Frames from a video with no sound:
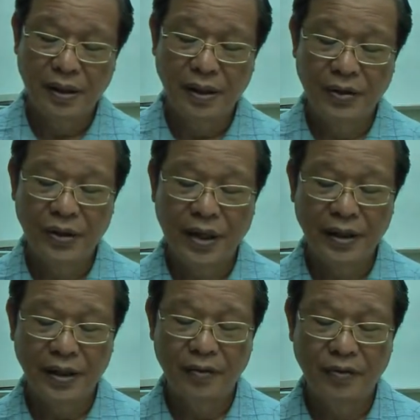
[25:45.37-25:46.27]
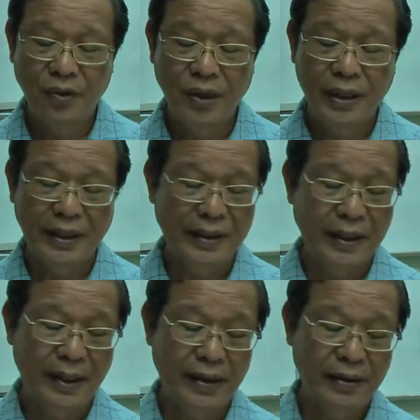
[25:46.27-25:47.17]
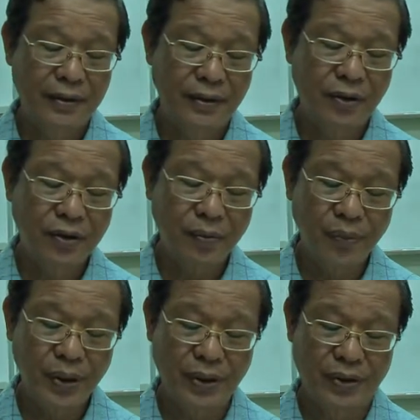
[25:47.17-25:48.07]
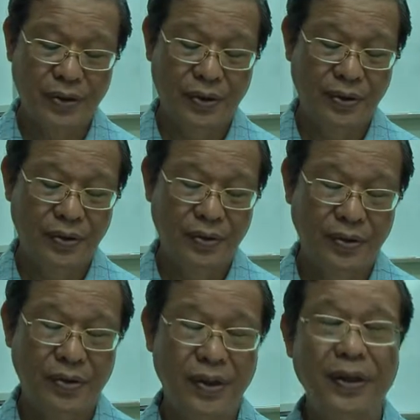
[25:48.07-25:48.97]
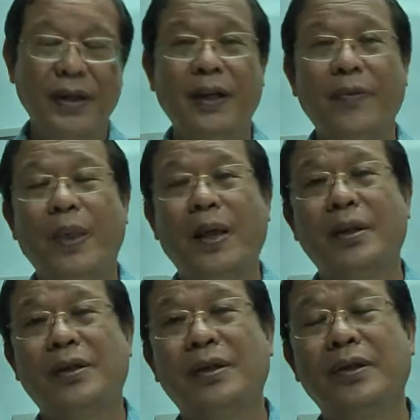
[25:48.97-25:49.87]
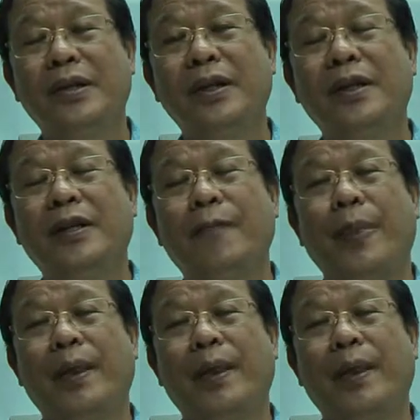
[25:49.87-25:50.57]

is neither fully detailed nor complete. Right? So here,